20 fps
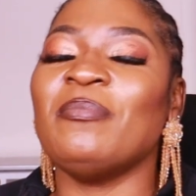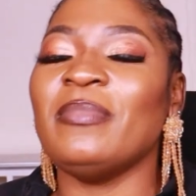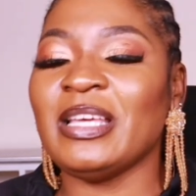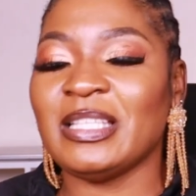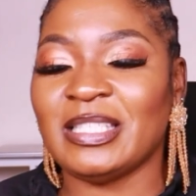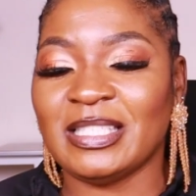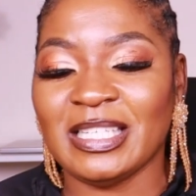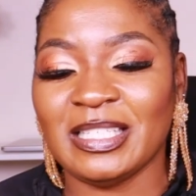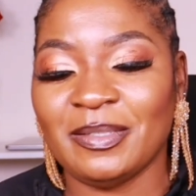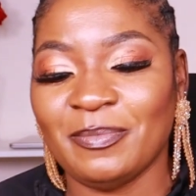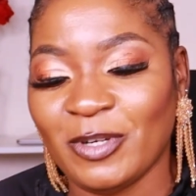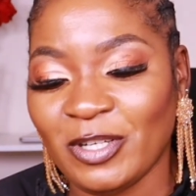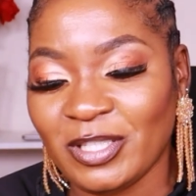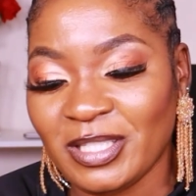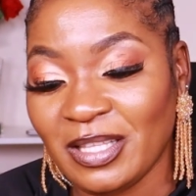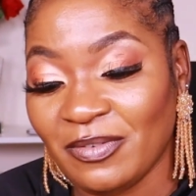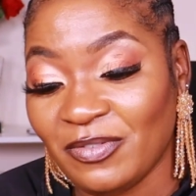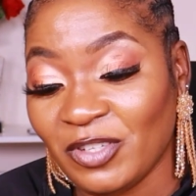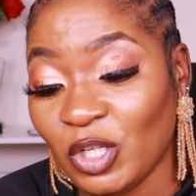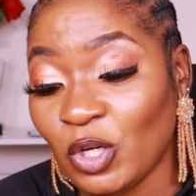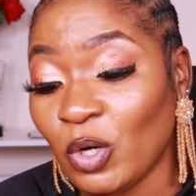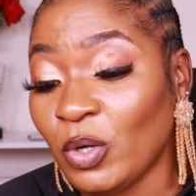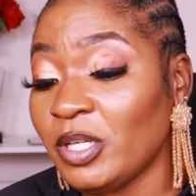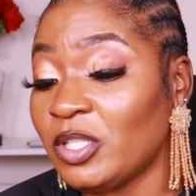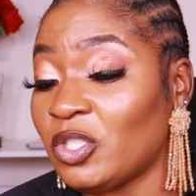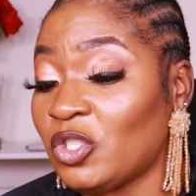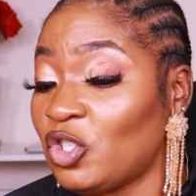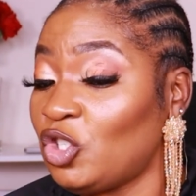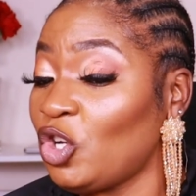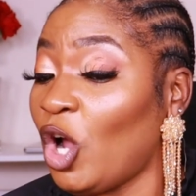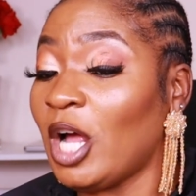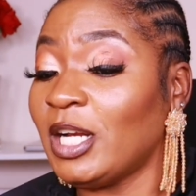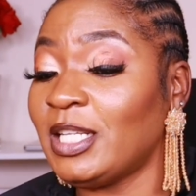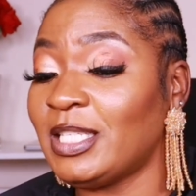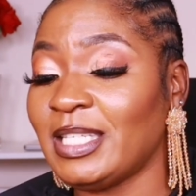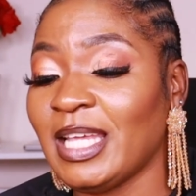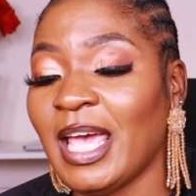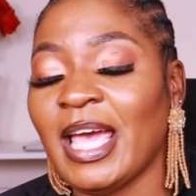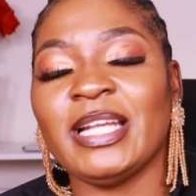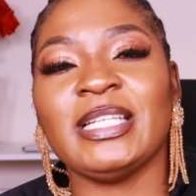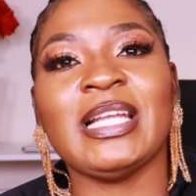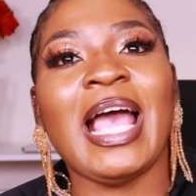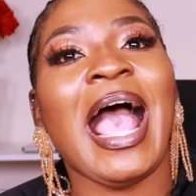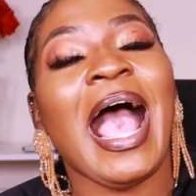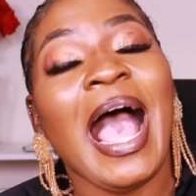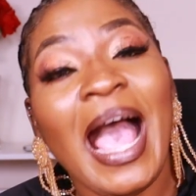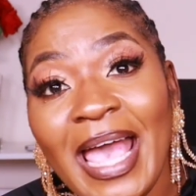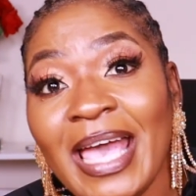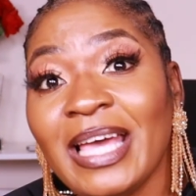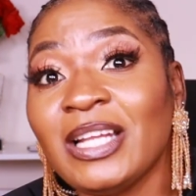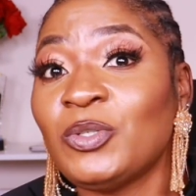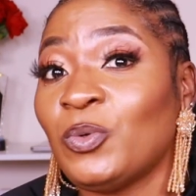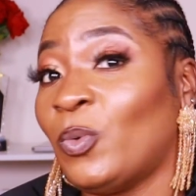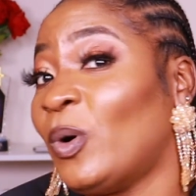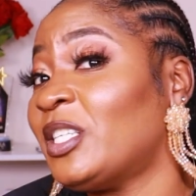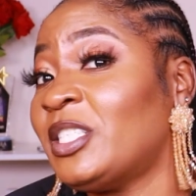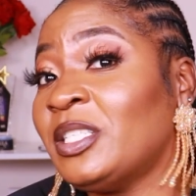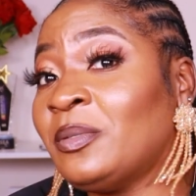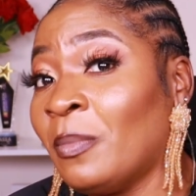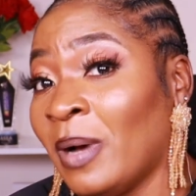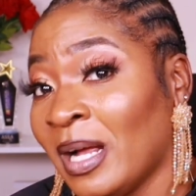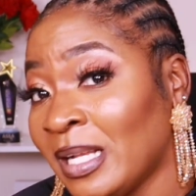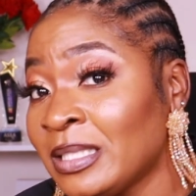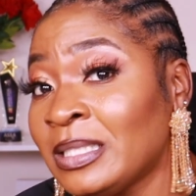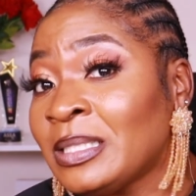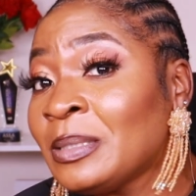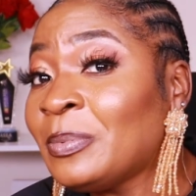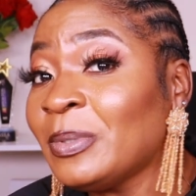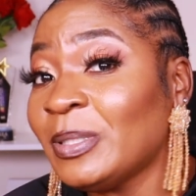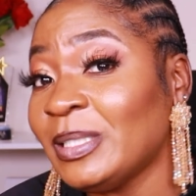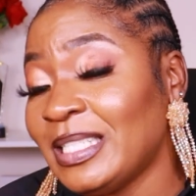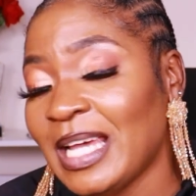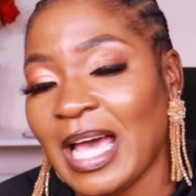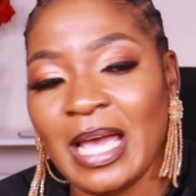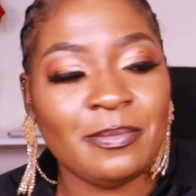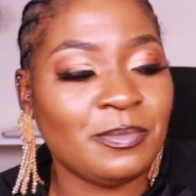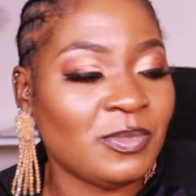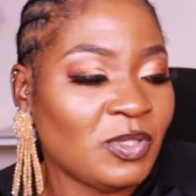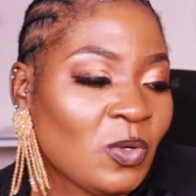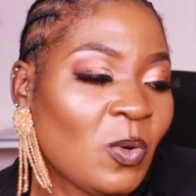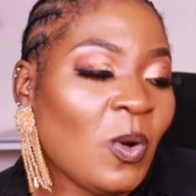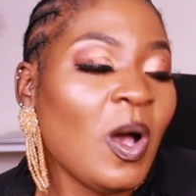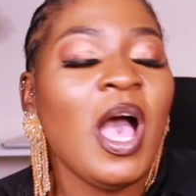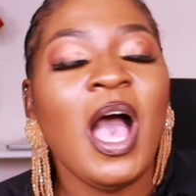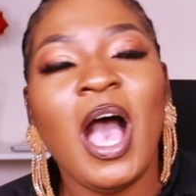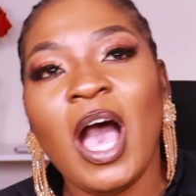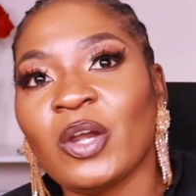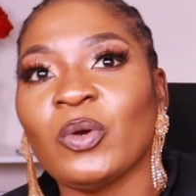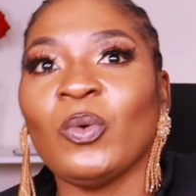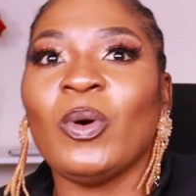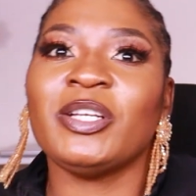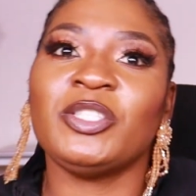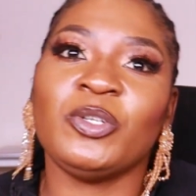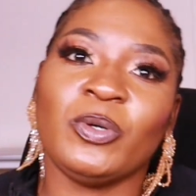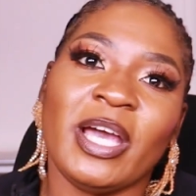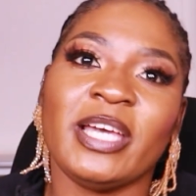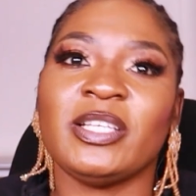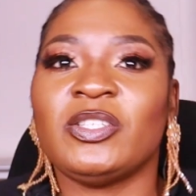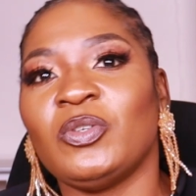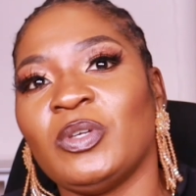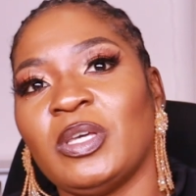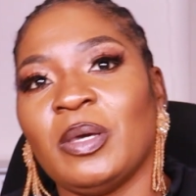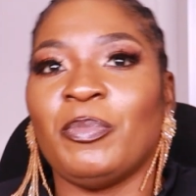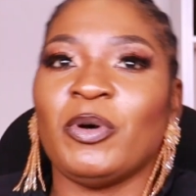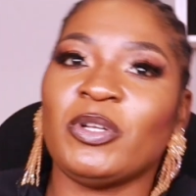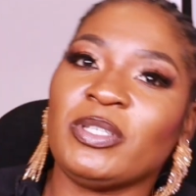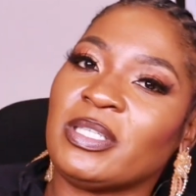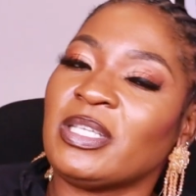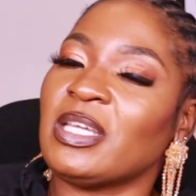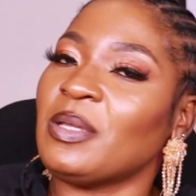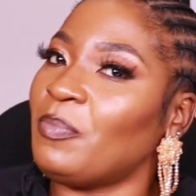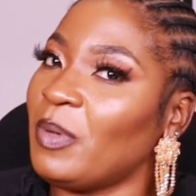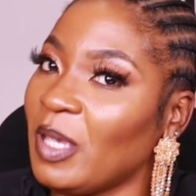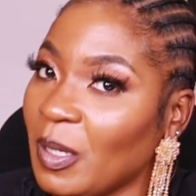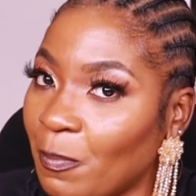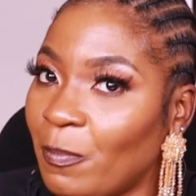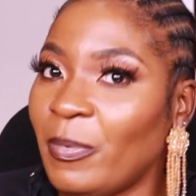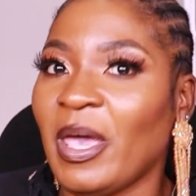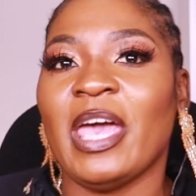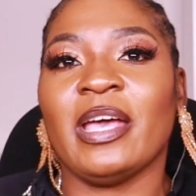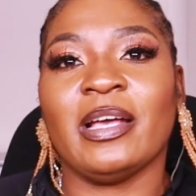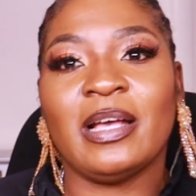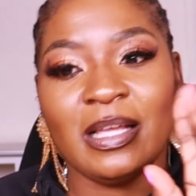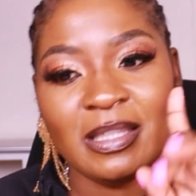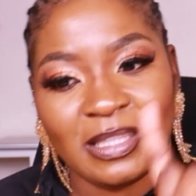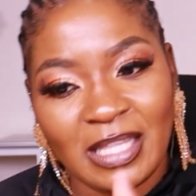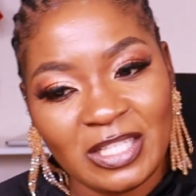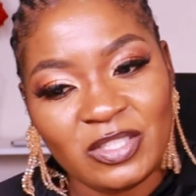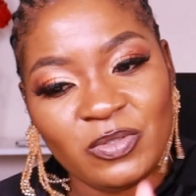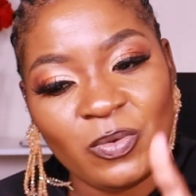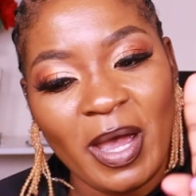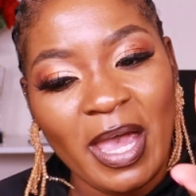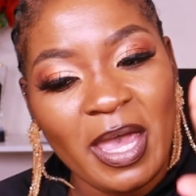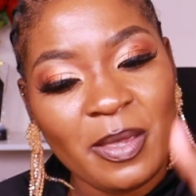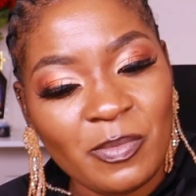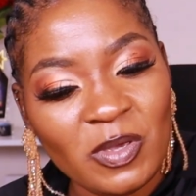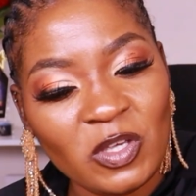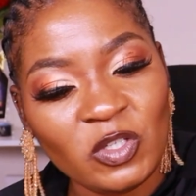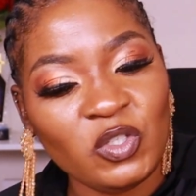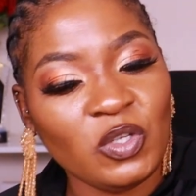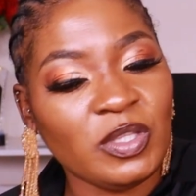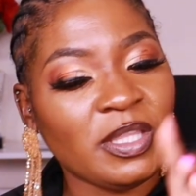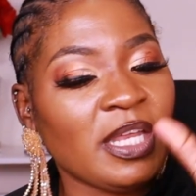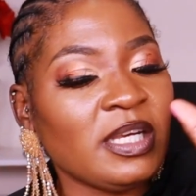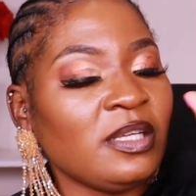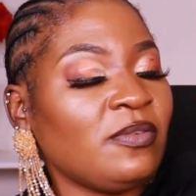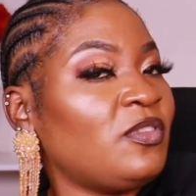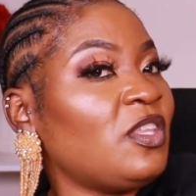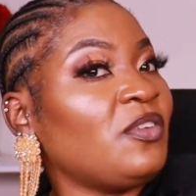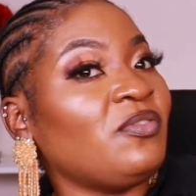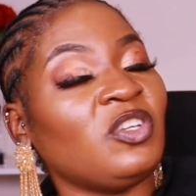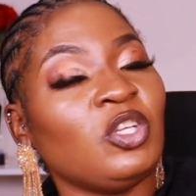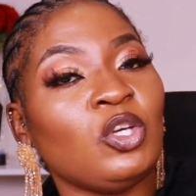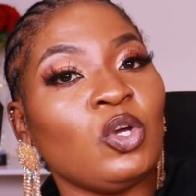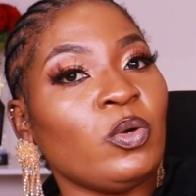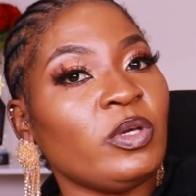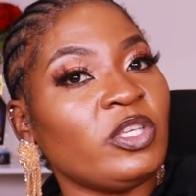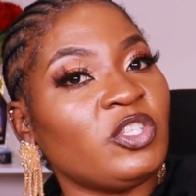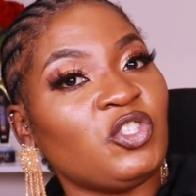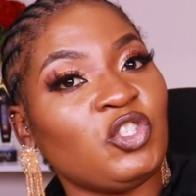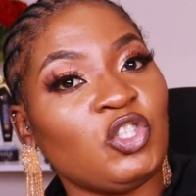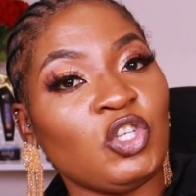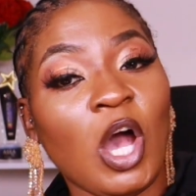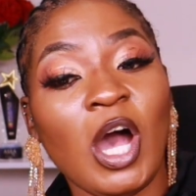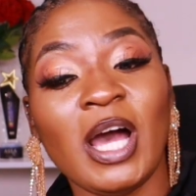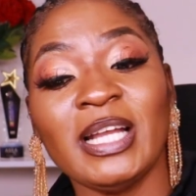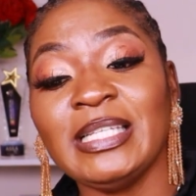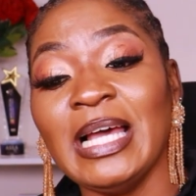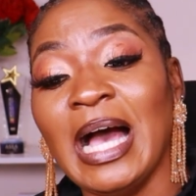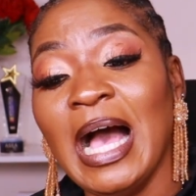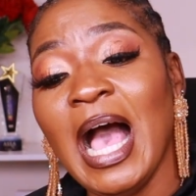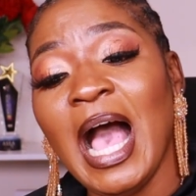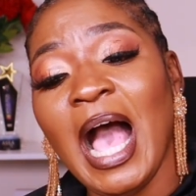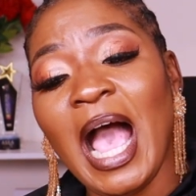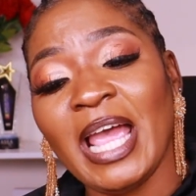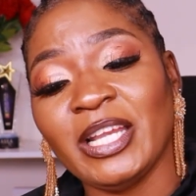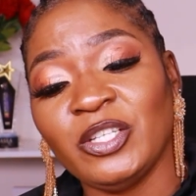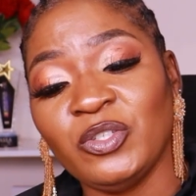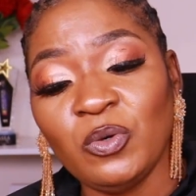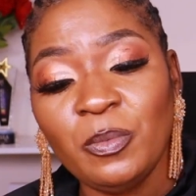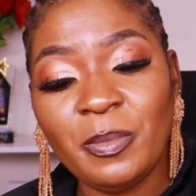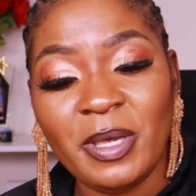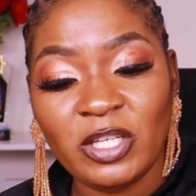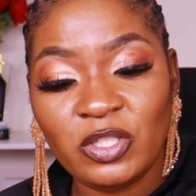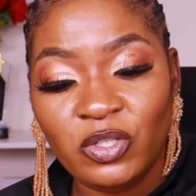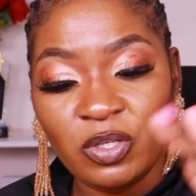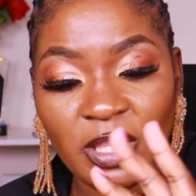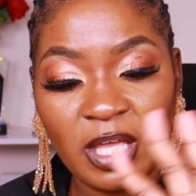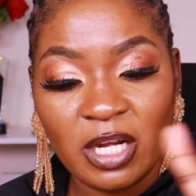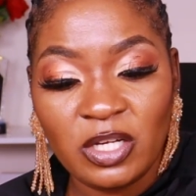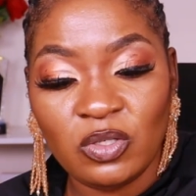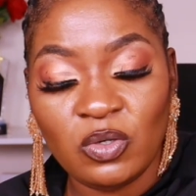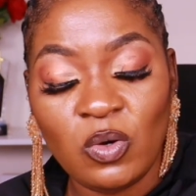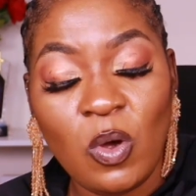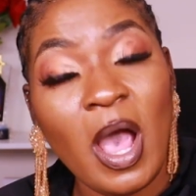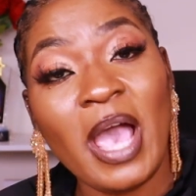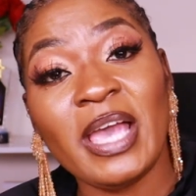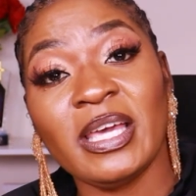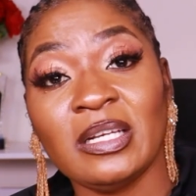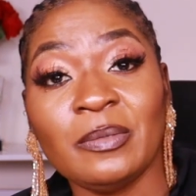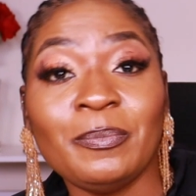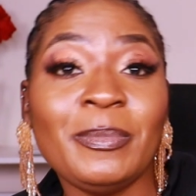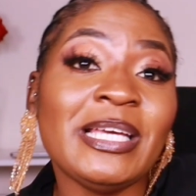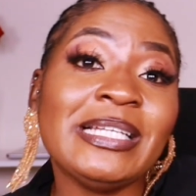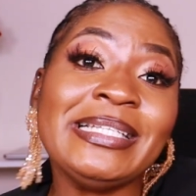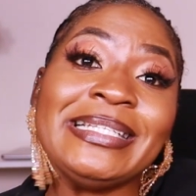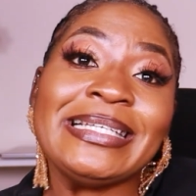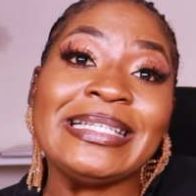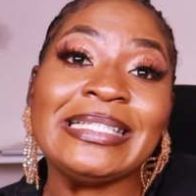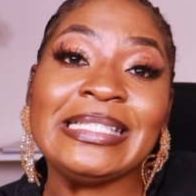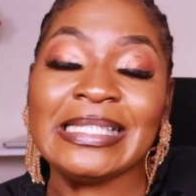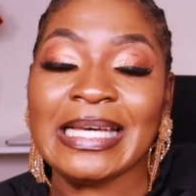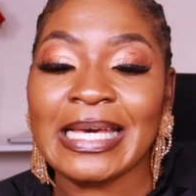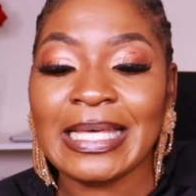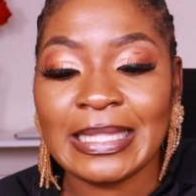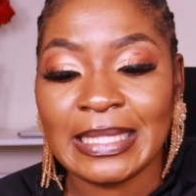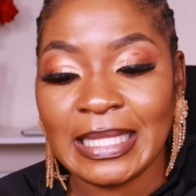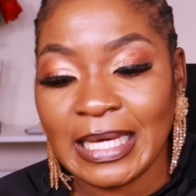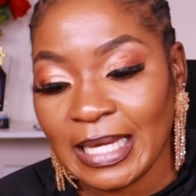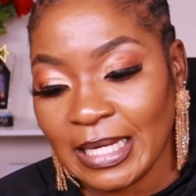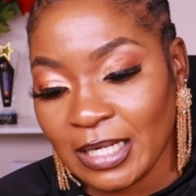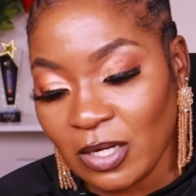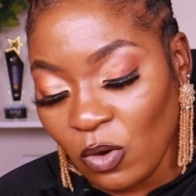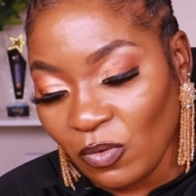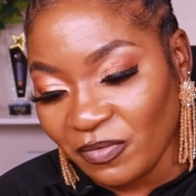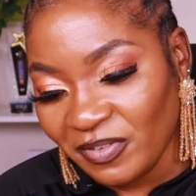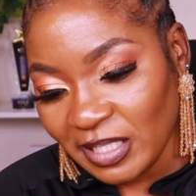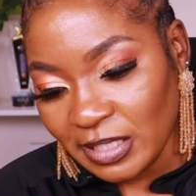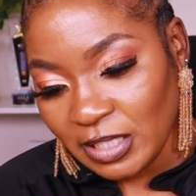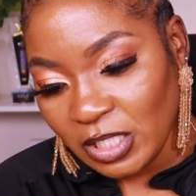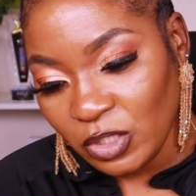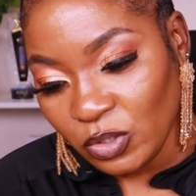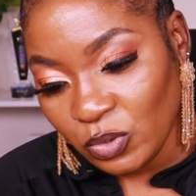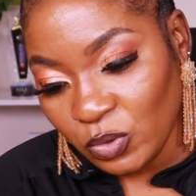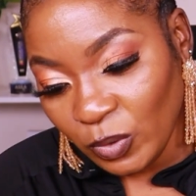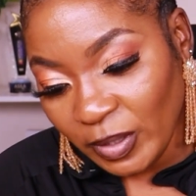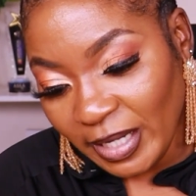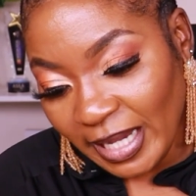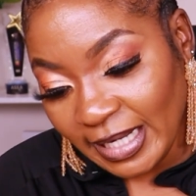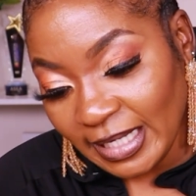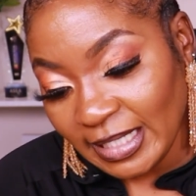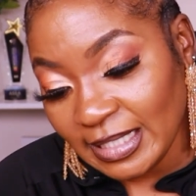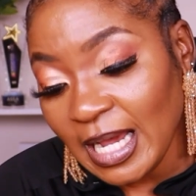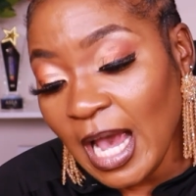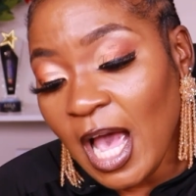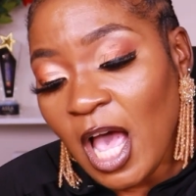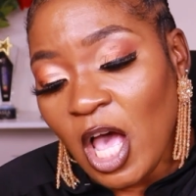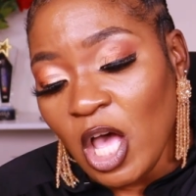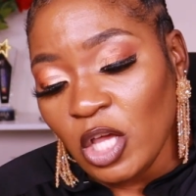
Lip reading: It's just because the video is short and I had to watch it multiple times, so I don't want you guys to keep on skipping back. That's why I make sure that if the video is short, I do make sure that, you know, I repeat it, and then obviously you do get it.